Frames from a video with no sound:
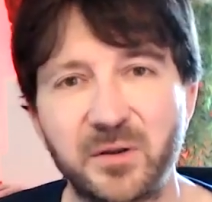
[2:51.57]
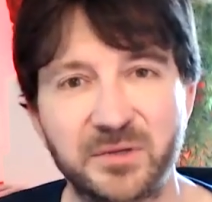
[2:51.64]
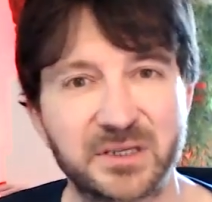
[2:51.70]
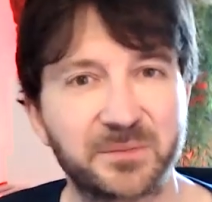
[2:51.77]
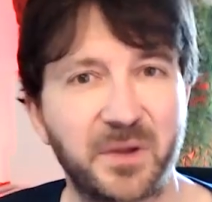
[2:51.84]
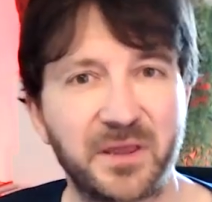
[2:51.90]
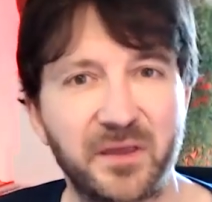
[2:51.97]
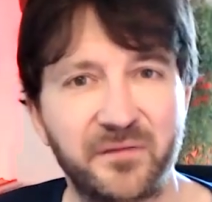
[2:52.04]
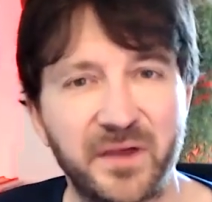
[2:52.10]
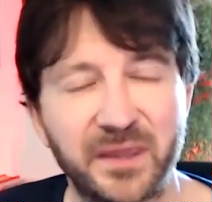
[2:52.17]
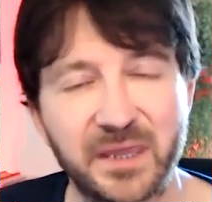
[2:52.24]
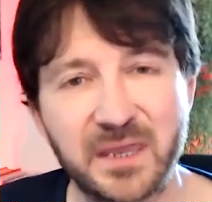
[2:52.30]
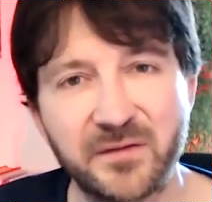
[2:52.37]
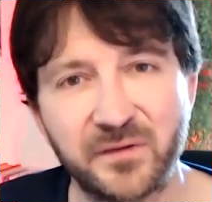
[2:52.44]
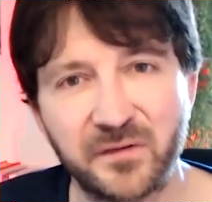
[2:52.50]
despite the fact
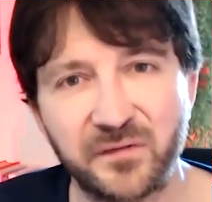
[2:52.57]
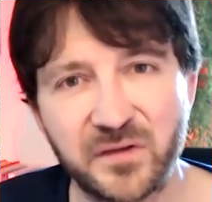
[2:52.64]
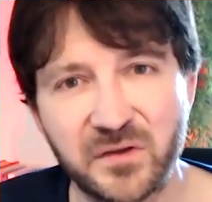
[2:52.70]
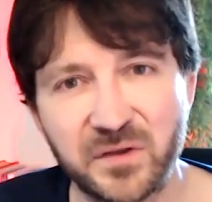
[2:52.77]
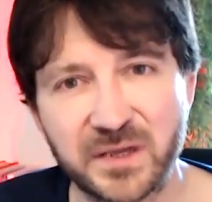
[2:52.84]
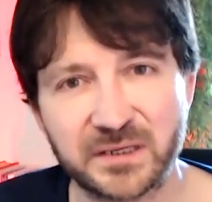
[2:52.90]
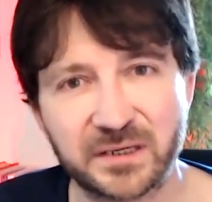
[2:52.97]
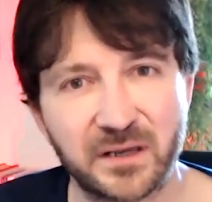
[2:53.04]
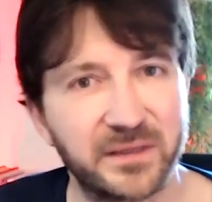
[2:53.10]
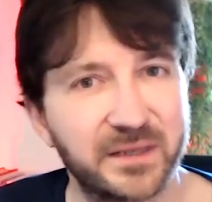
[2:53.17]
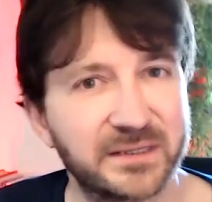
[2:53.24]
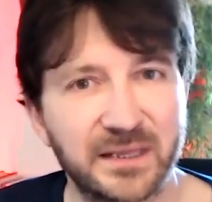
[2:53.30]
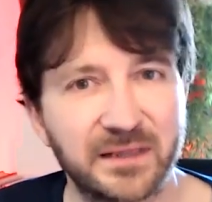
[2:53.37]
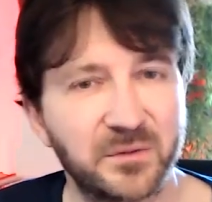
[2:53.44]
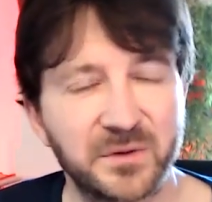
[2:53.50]
that even a few years ago, they
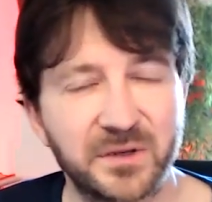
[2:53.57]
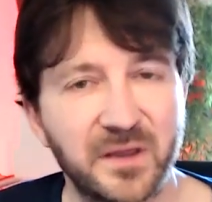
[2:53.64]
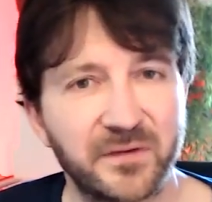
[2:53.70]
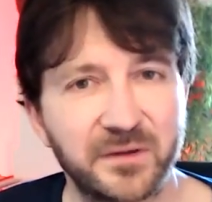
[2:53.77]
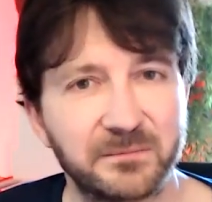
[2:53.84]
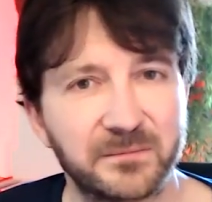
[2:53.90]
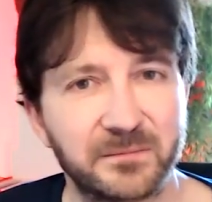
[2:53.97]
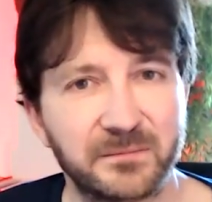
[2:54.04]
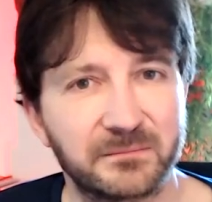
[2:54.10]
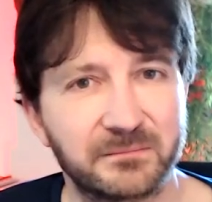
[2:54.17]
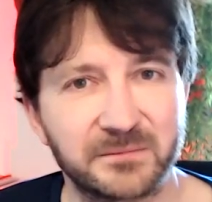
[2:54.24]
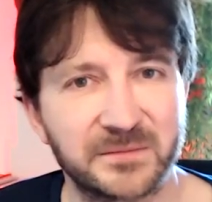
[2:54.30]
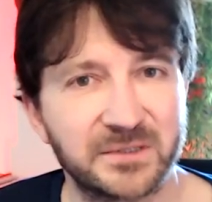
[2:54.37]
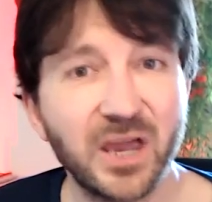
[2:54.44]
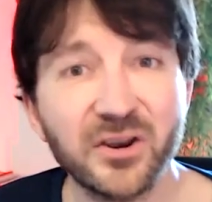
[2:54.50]
said they would never
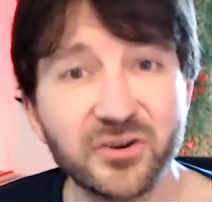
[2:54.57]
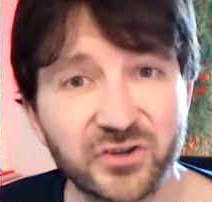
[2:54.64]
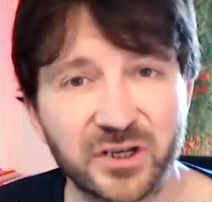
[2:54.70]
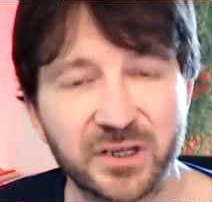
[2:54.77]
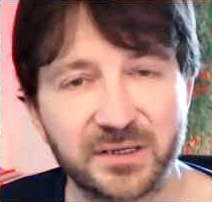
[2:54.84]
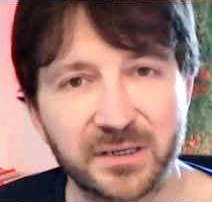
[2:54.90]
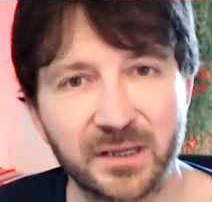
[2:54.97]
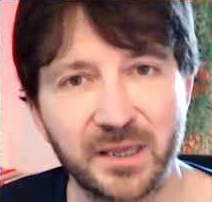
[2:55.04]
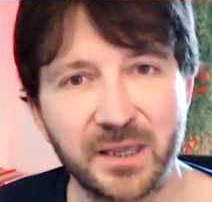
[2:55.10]
touch it.